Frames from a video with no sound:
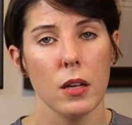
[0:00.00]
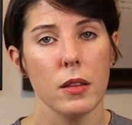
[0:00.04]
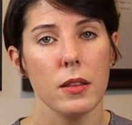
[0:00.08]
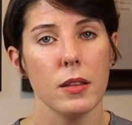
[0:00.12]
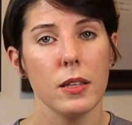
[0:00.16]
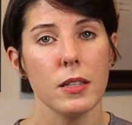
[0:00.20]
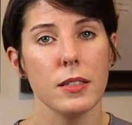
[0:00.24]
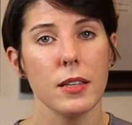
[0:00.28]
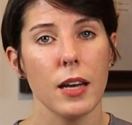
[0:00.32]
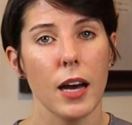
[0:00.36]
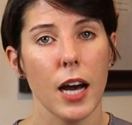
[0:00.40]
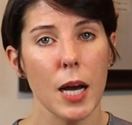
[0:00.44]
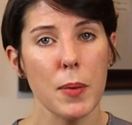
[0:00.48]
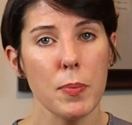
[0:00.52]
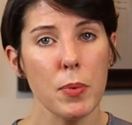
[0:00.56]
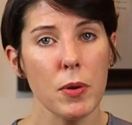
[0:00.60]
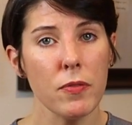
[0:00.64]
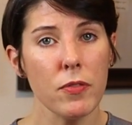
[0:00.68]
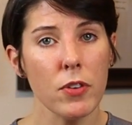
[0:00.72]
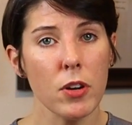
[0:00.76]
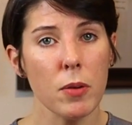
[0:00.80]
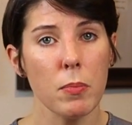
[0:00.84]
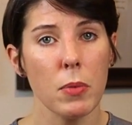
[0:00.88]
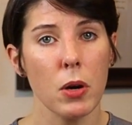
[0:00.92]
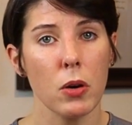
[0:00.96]
The type of
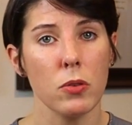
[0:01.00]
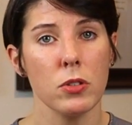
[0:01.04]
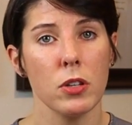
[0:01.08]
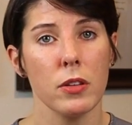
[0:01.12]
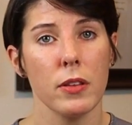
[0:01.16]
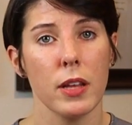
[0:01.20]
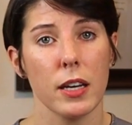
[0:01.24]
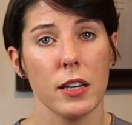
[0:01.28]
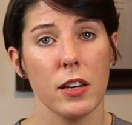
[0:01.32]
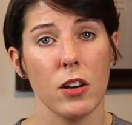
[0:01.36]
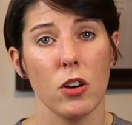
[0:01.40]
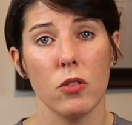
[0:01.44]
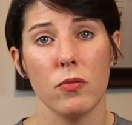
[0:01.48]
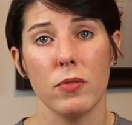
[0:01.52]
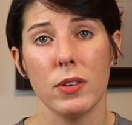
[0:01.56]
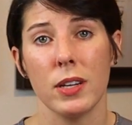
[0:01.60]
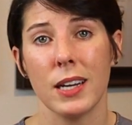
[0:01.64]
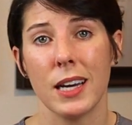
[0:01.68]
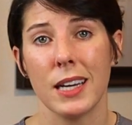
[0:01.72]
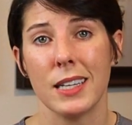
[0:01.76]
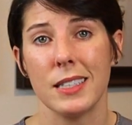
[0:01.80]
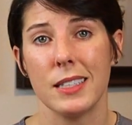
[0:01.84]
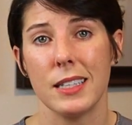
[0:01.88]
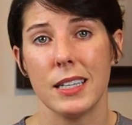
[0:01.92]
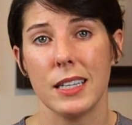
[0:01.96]
pneumonia that
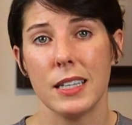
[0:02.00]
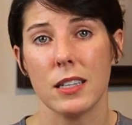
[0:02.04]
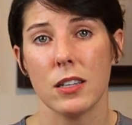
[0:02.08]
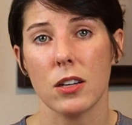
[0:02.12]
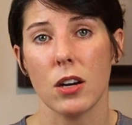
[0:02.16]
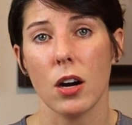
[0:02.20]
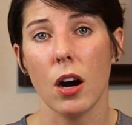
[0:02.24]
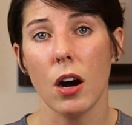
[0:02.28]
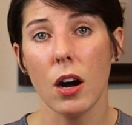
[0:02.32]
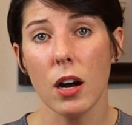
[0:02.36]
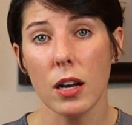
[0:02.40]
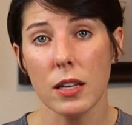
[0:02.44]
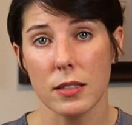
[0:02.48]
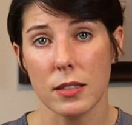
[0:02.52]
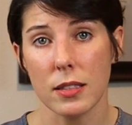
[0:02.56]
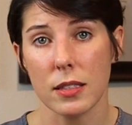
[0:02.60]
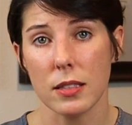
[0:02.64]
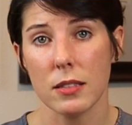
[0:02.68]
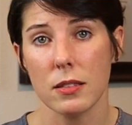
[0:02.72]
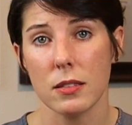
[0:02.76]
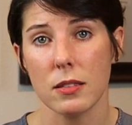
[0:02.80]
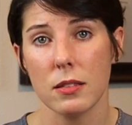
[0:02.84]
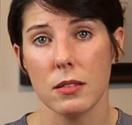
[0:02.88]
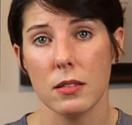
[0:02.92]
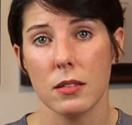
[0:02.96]
COVID-19
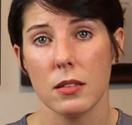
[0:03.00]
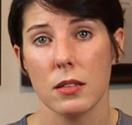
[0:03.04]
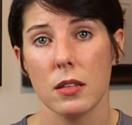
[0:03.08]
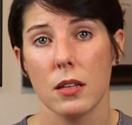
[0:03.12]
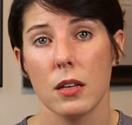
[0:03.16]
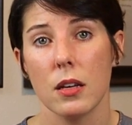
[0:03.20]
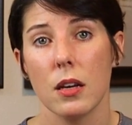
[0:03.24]
causes,